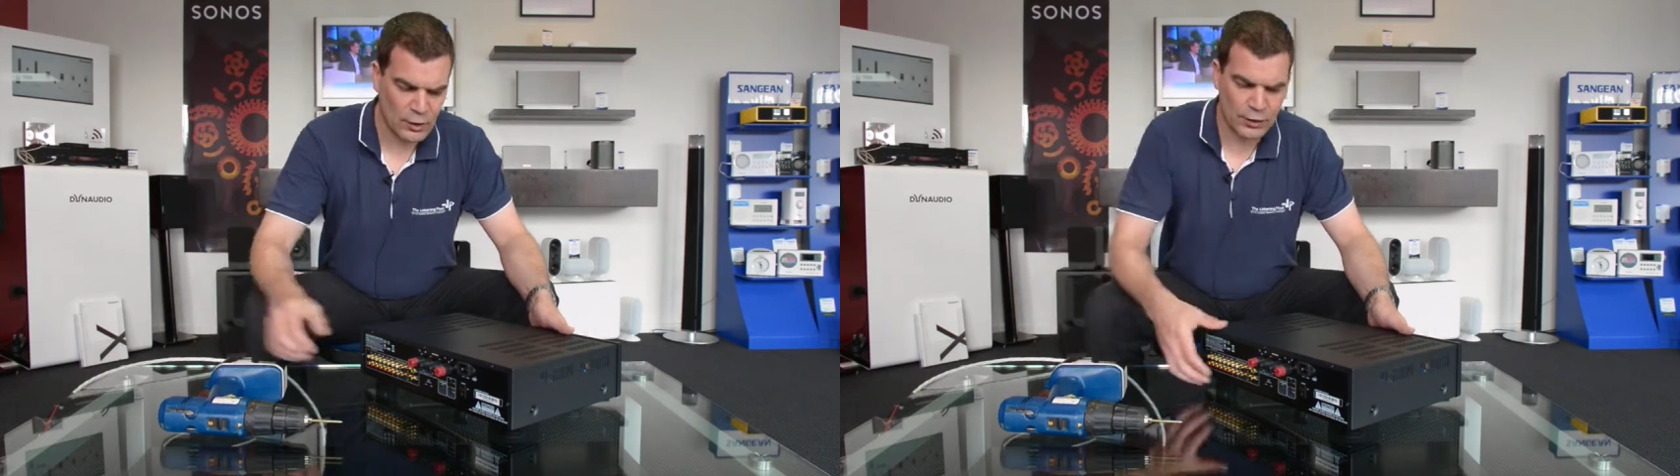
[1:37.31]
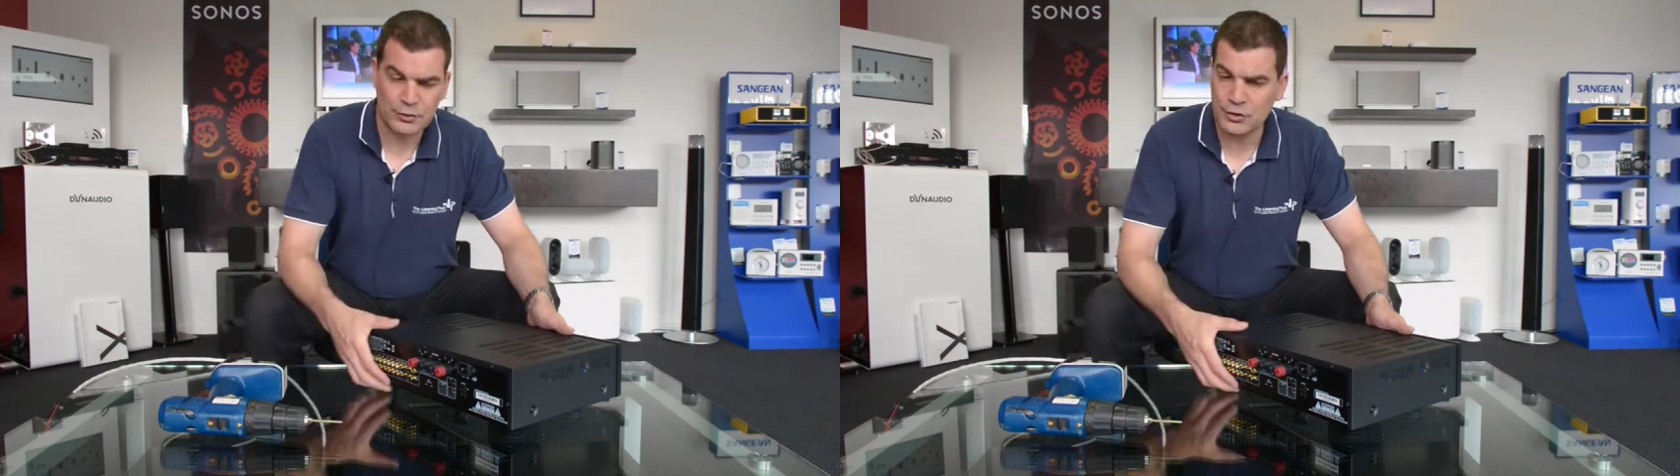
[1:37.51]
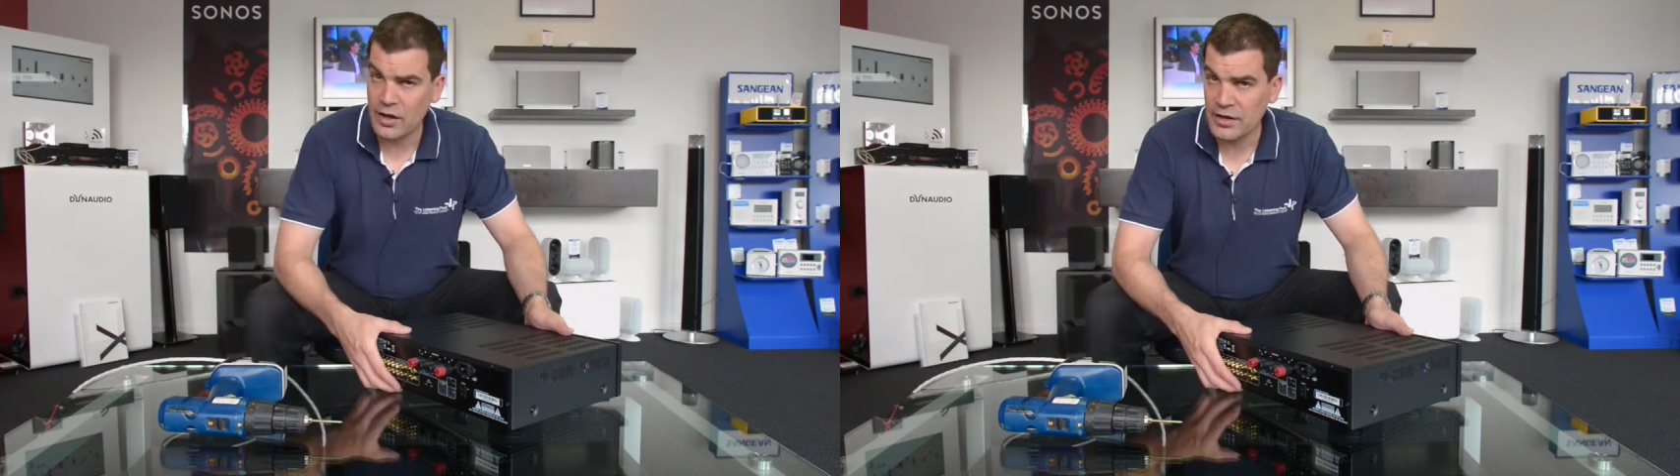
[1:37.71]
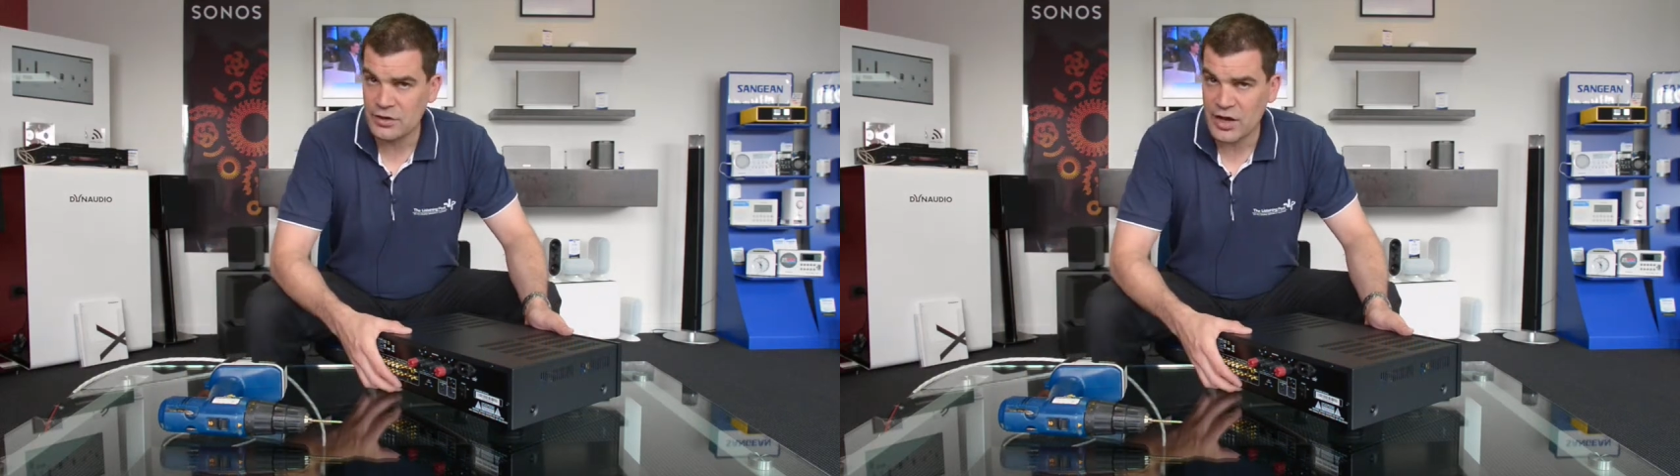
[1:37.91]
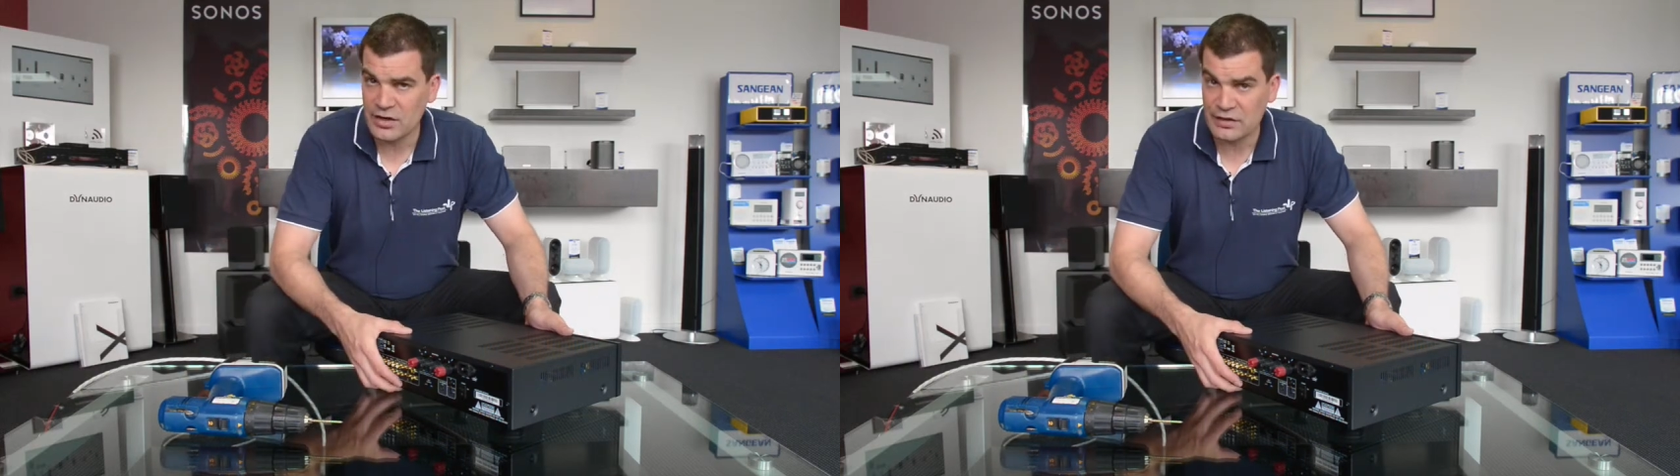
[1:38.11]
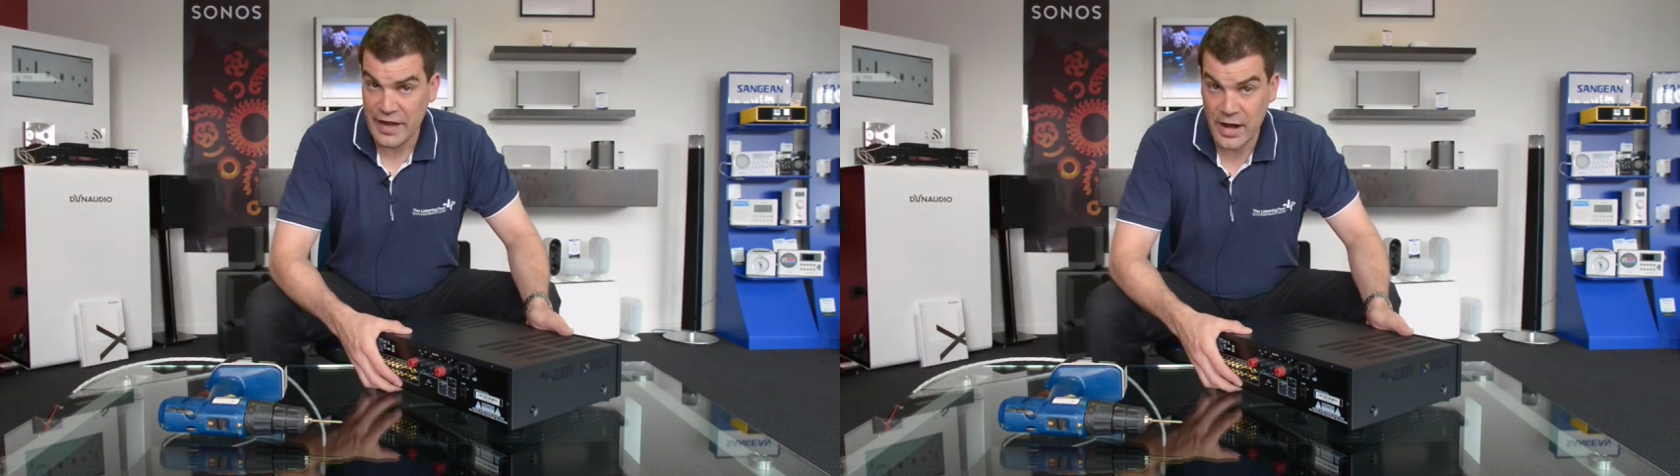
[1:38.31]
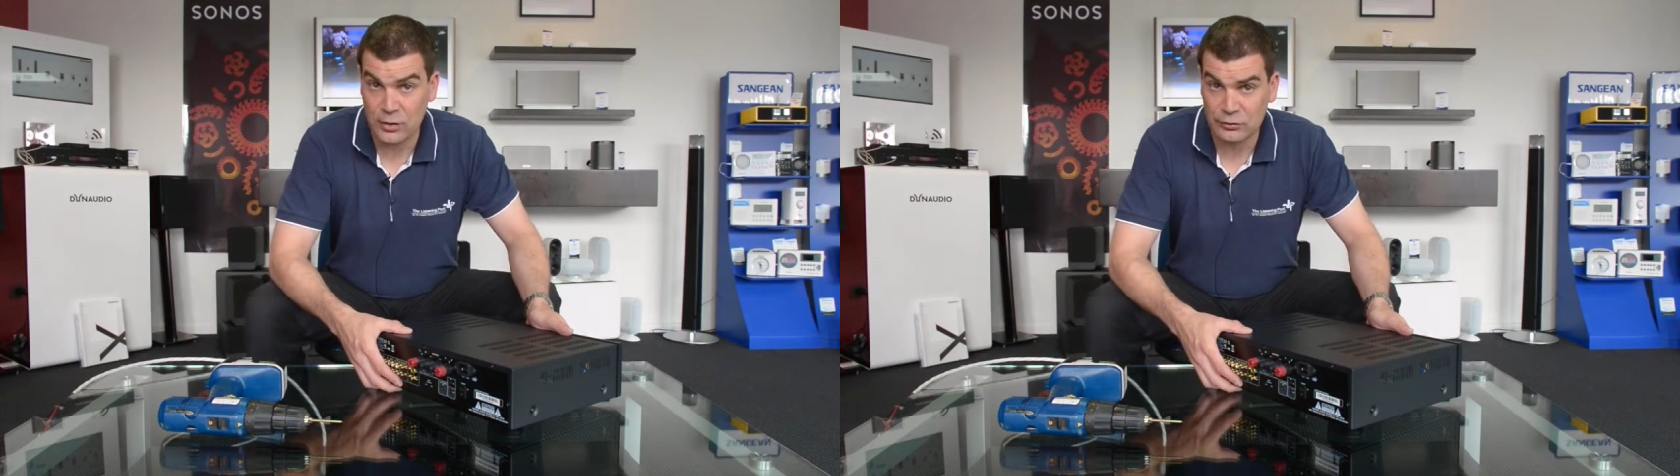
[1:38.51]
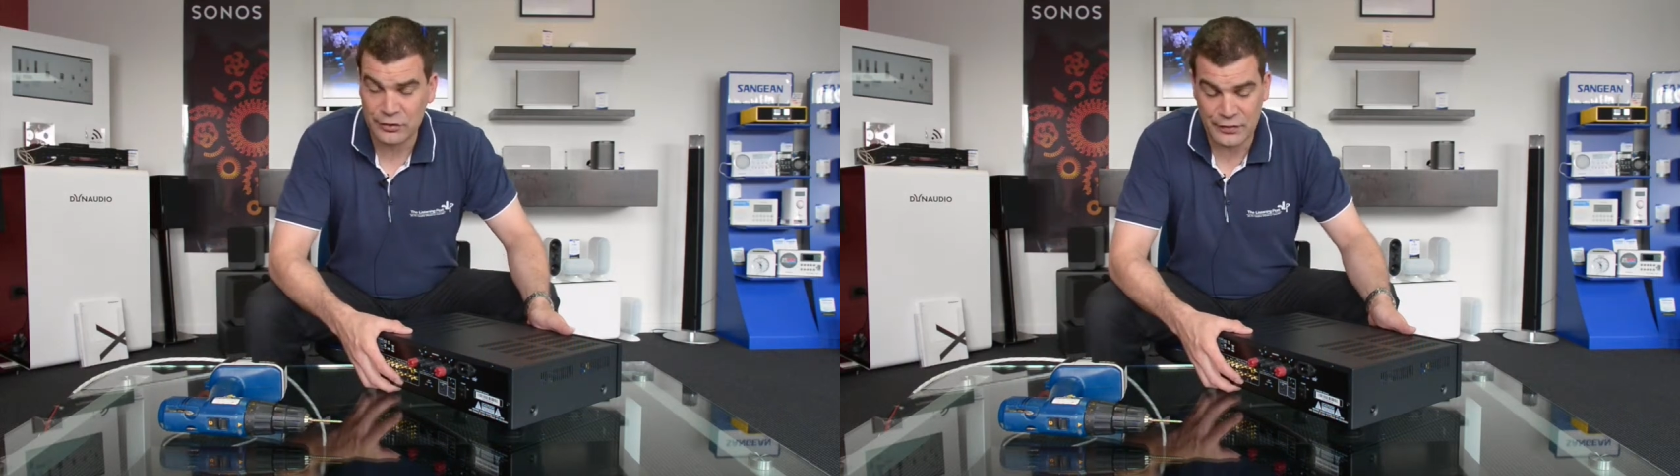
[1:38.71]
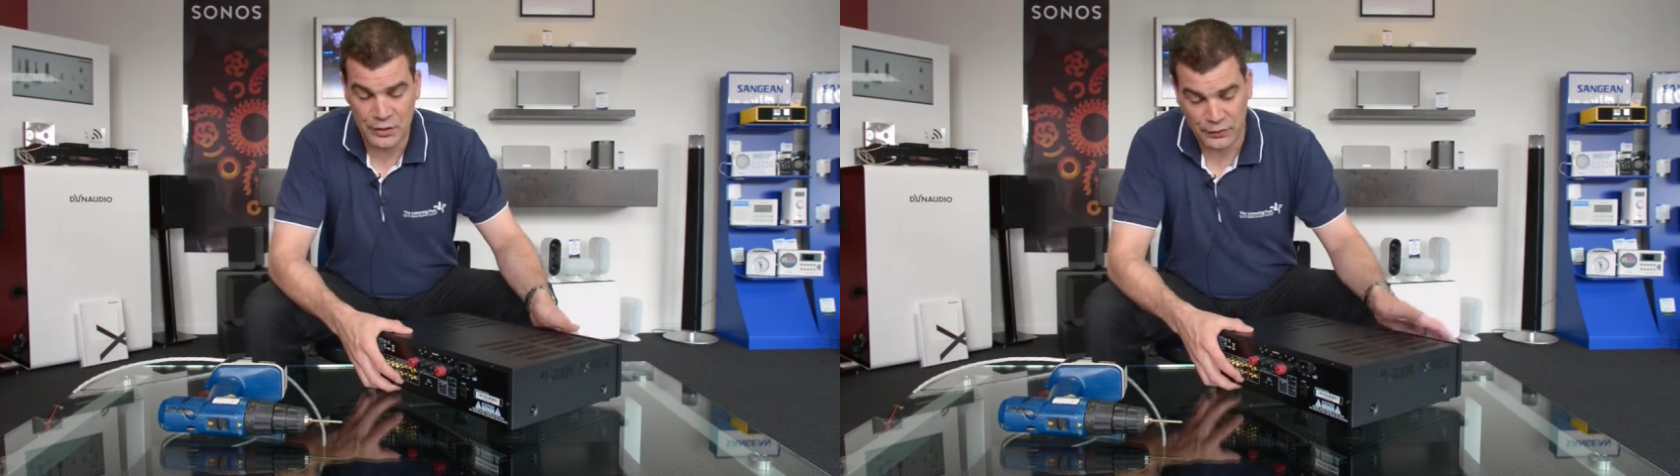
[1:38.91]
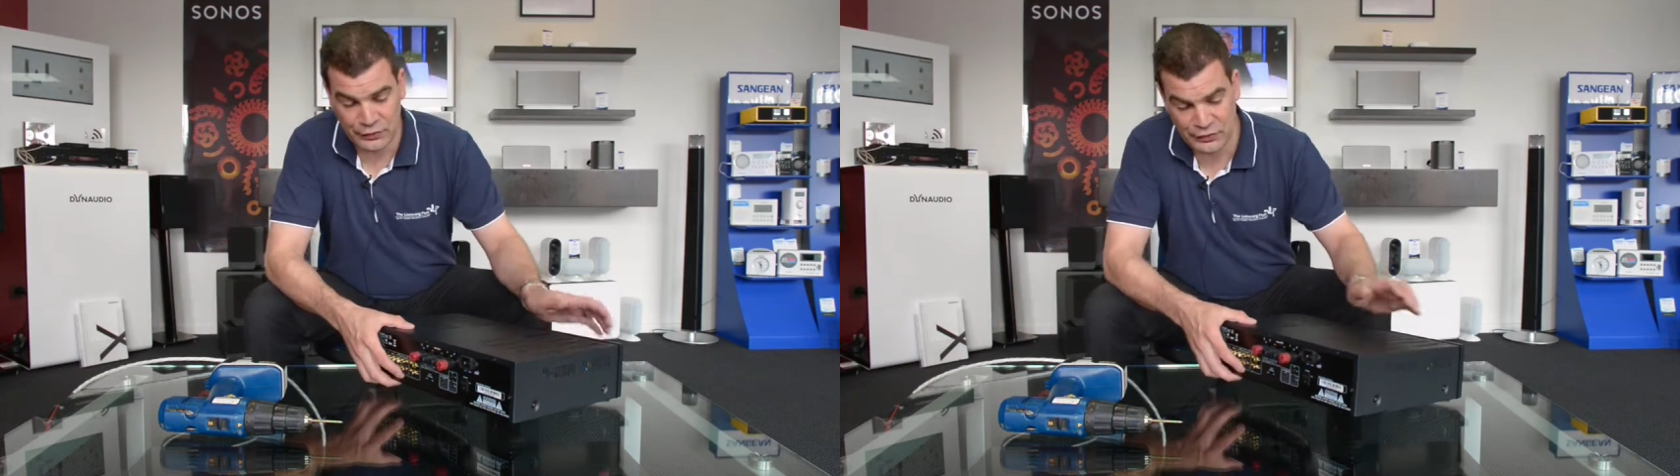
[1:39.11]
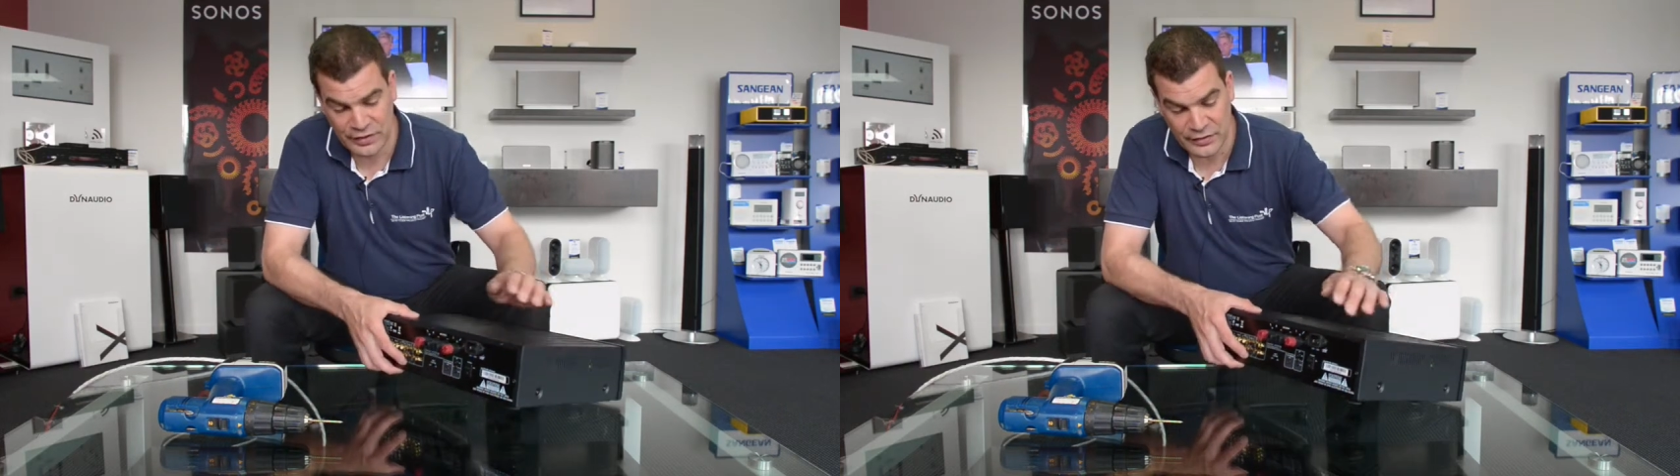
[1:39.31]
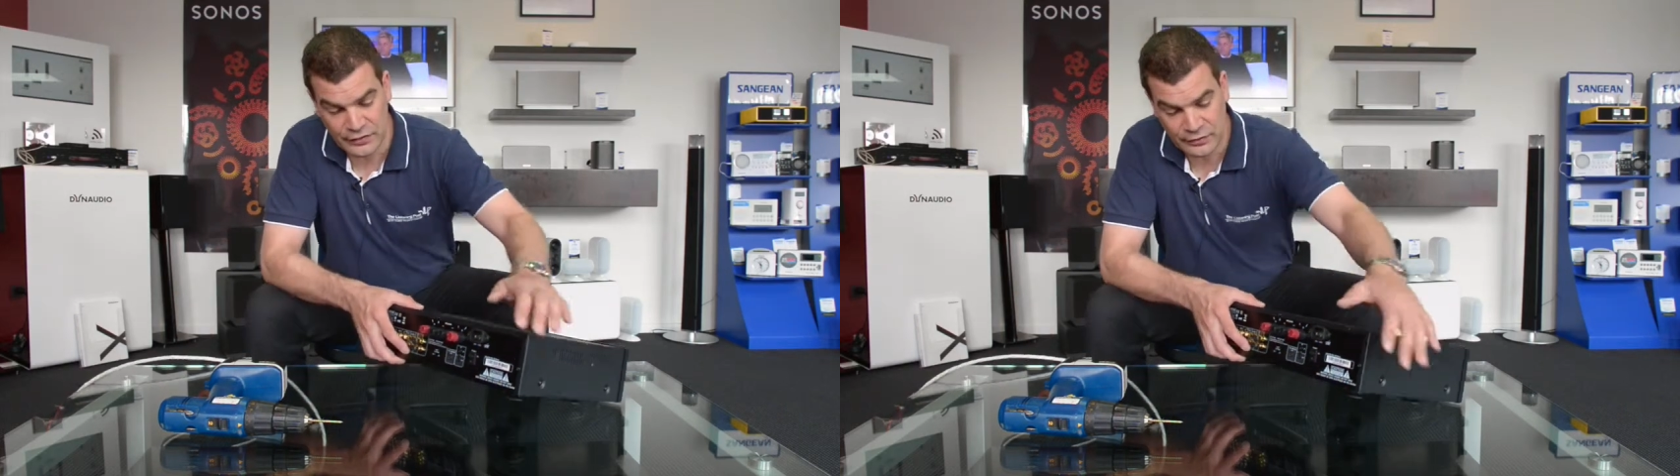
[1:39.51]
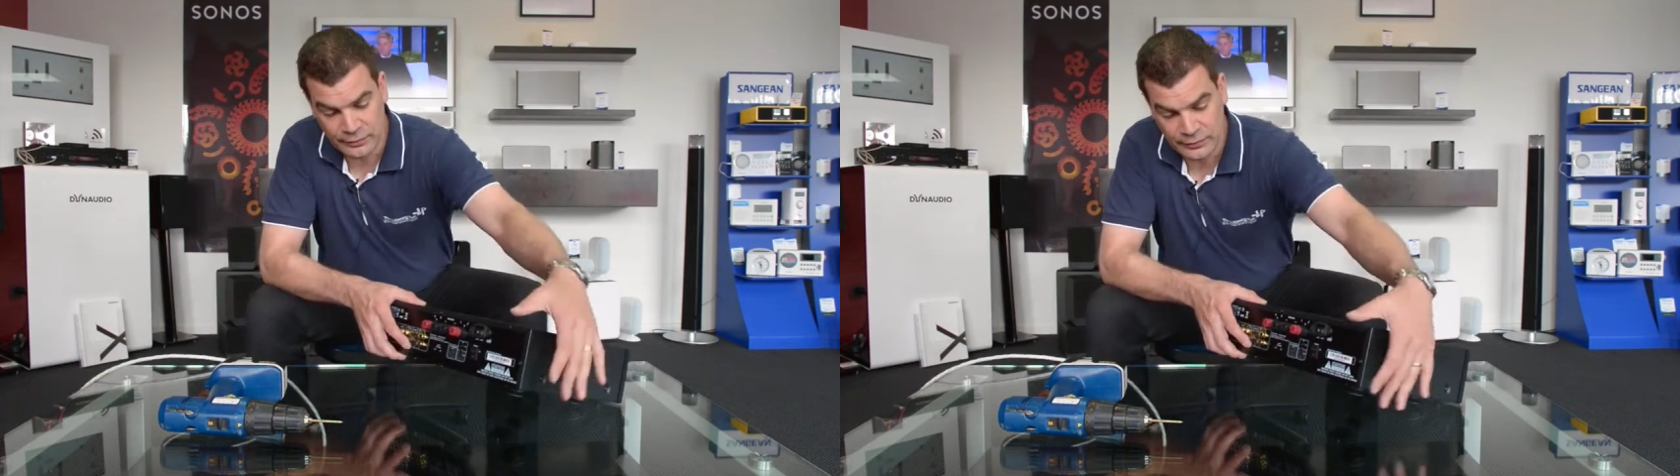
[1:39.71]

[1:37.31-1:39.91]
I'll try and change the angle so that you can see this.